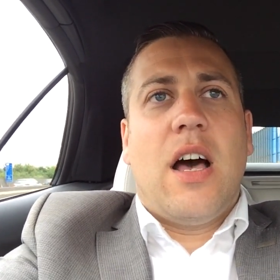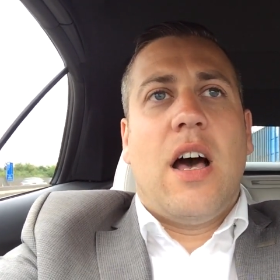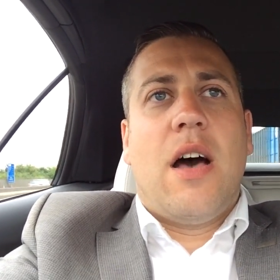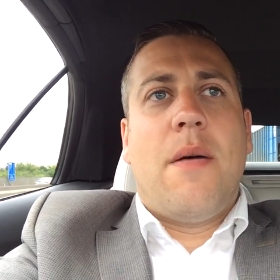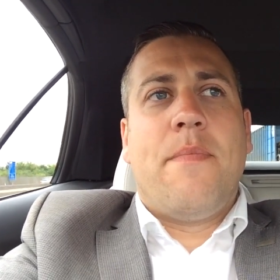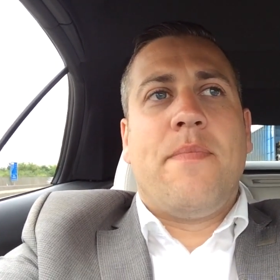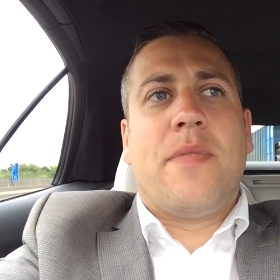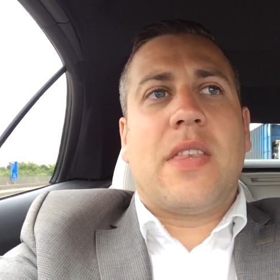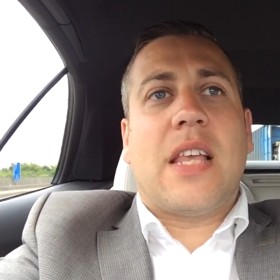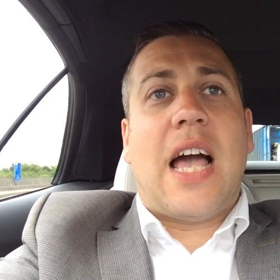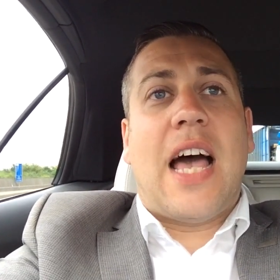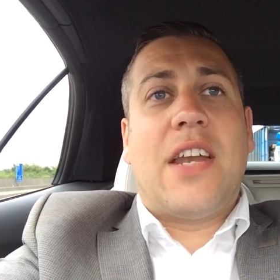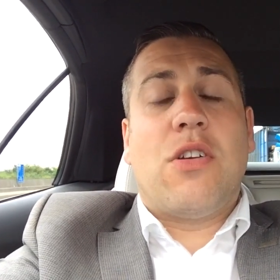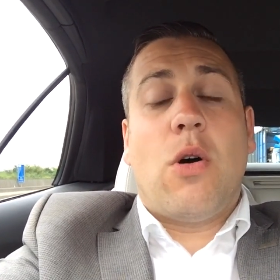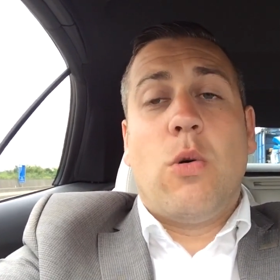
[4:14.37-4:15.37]

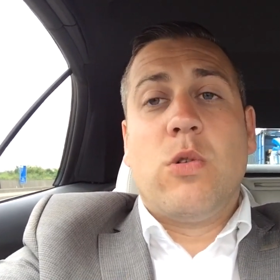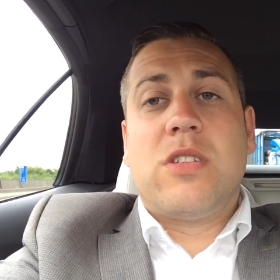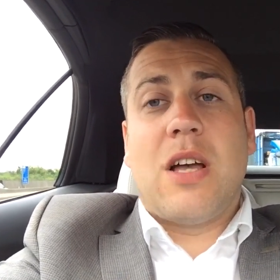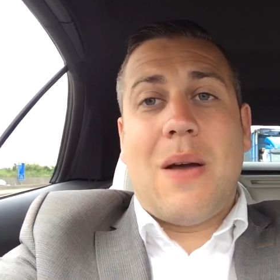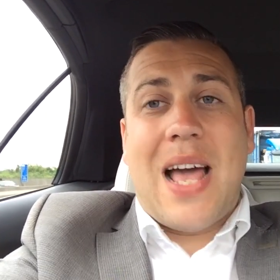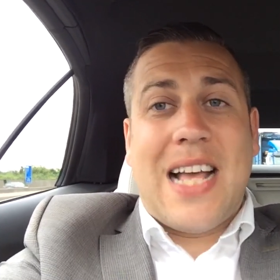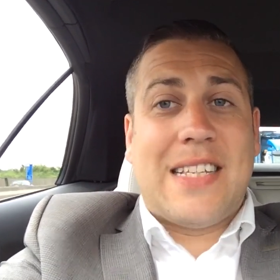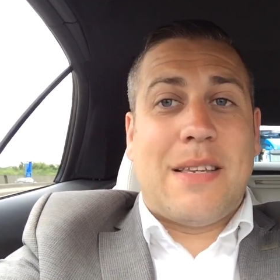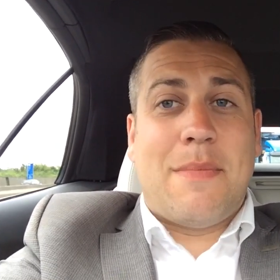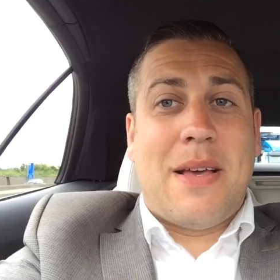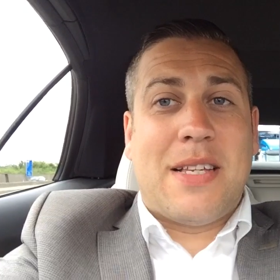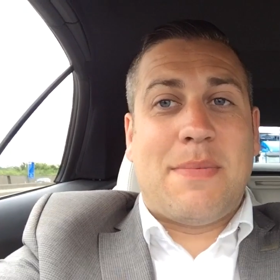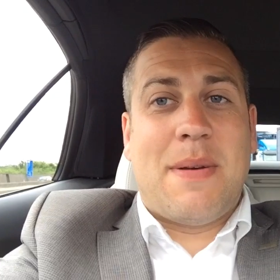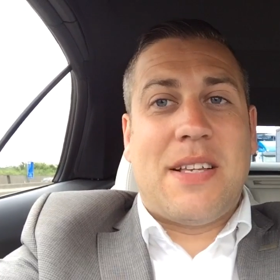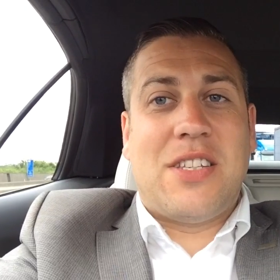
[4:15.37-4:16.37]
and also
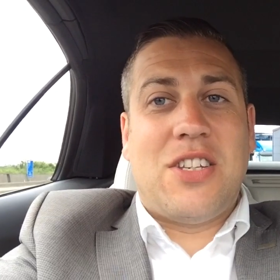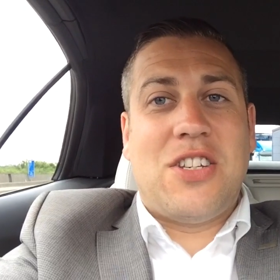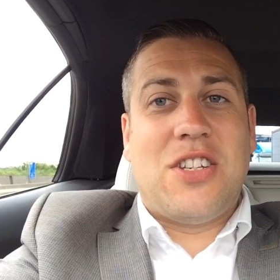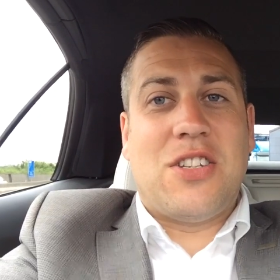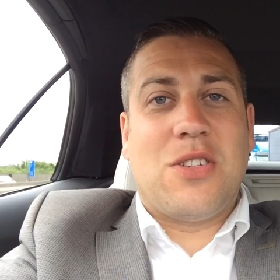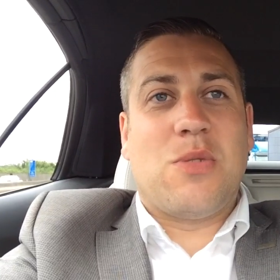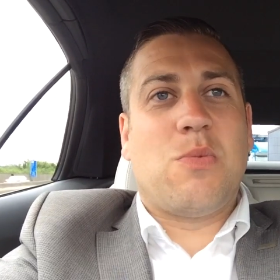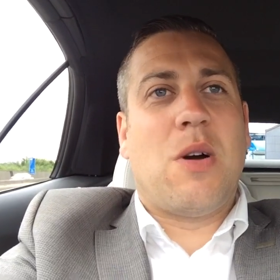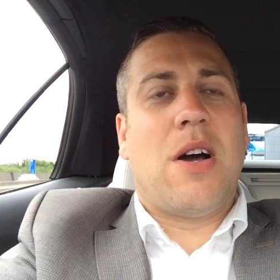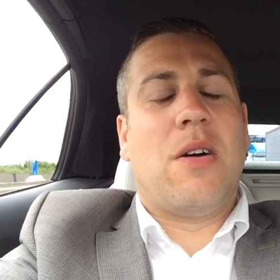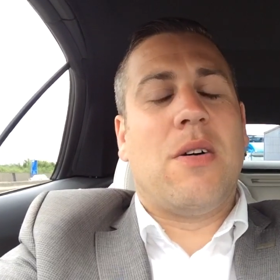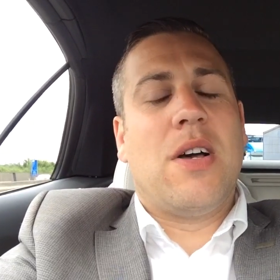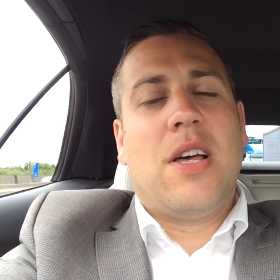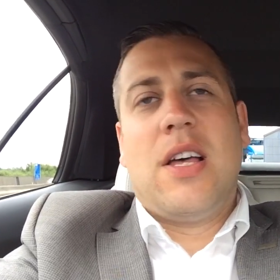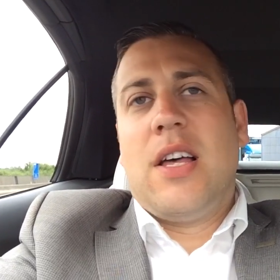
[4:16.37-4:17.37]
SMS messages as
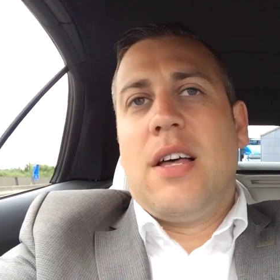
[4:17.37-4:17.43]
well.